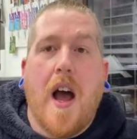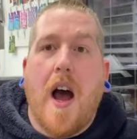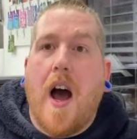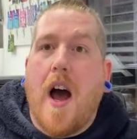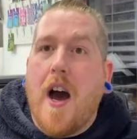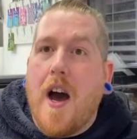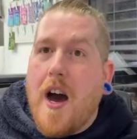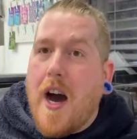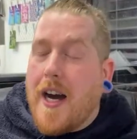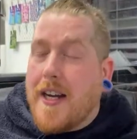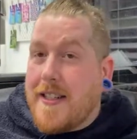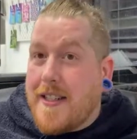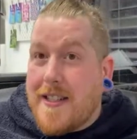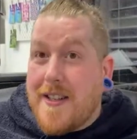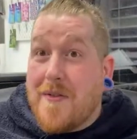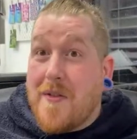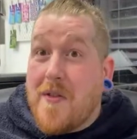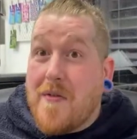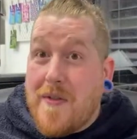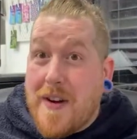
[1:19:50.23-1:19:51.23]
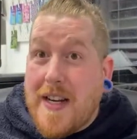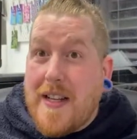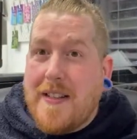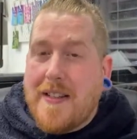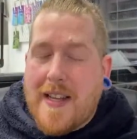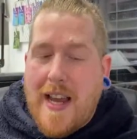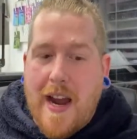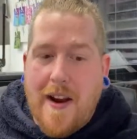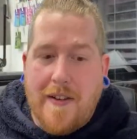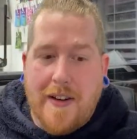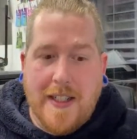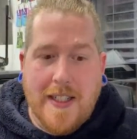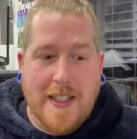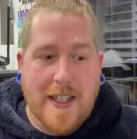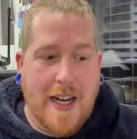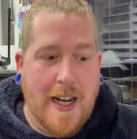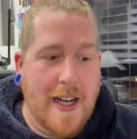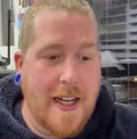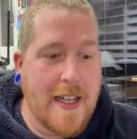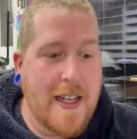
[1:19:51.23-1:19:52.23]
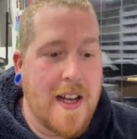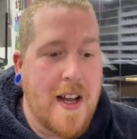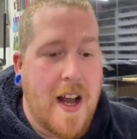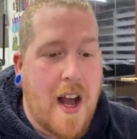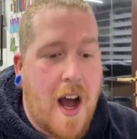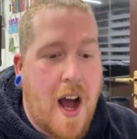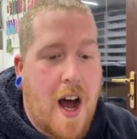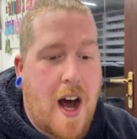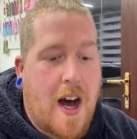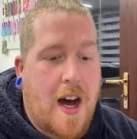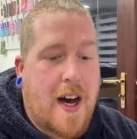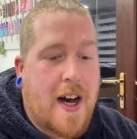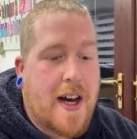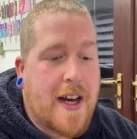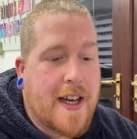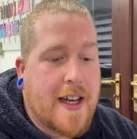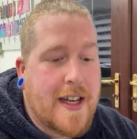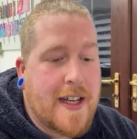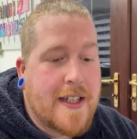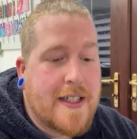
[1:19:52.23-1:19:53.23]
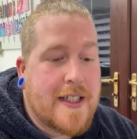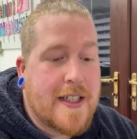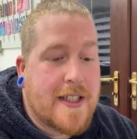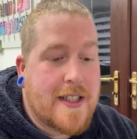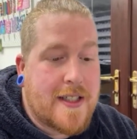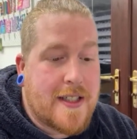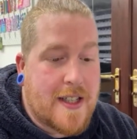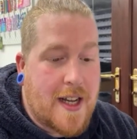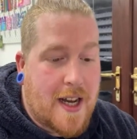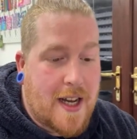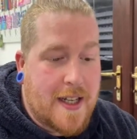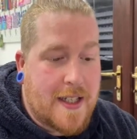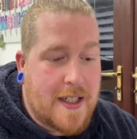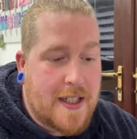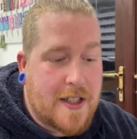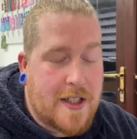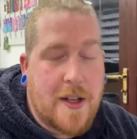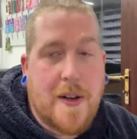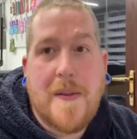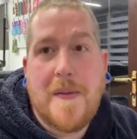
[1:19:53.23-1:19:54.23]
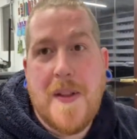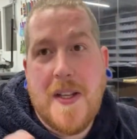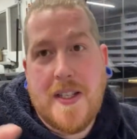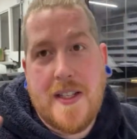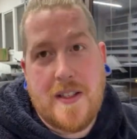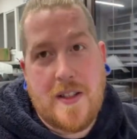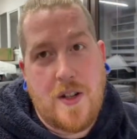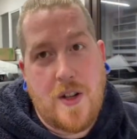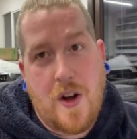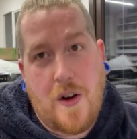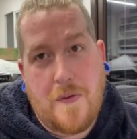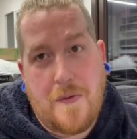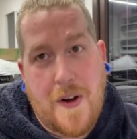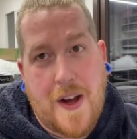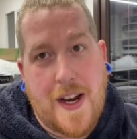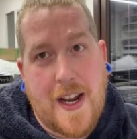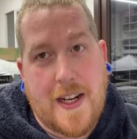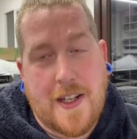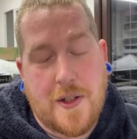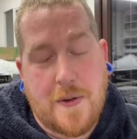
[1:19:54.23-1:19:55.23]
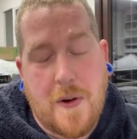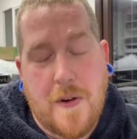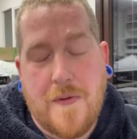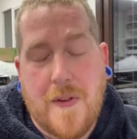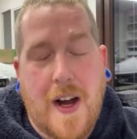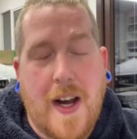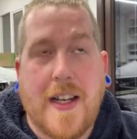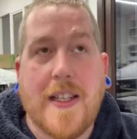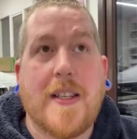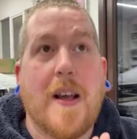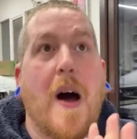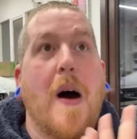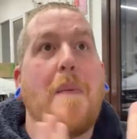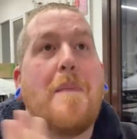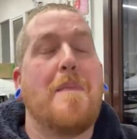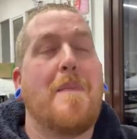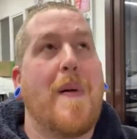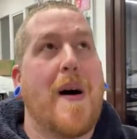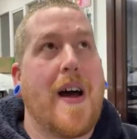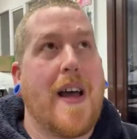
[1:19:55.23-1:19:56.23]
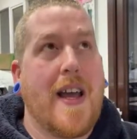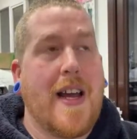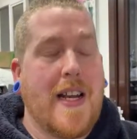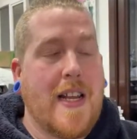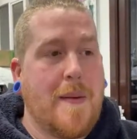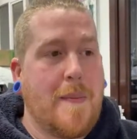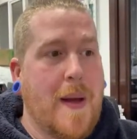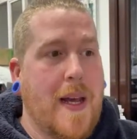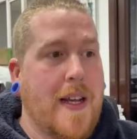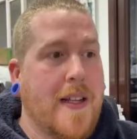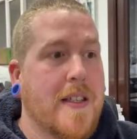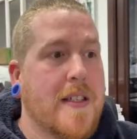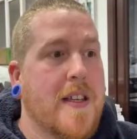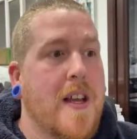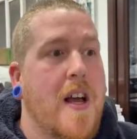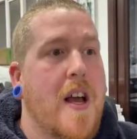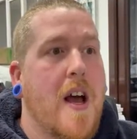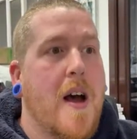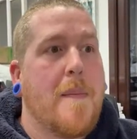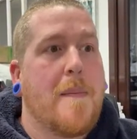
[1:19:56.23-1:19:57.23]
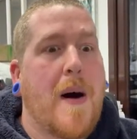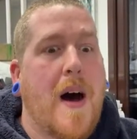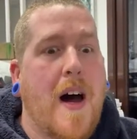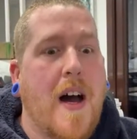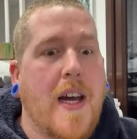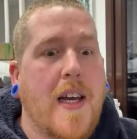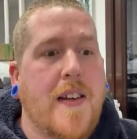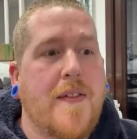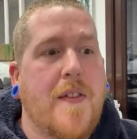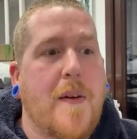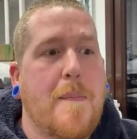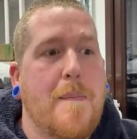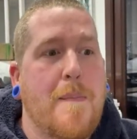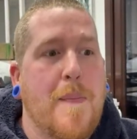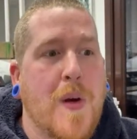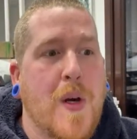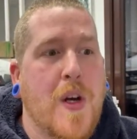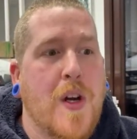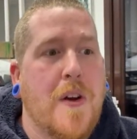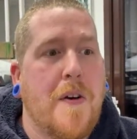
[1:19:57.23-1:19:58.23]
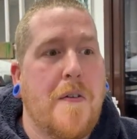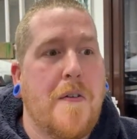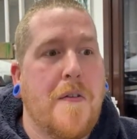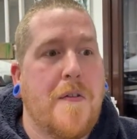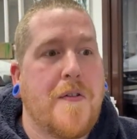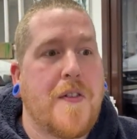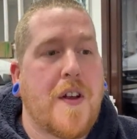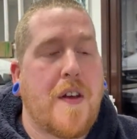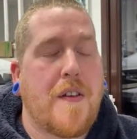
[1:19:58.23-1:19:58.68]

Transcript: Uh, I did something really scary today. I decided to, and this is not financial advice by any means, but I've moved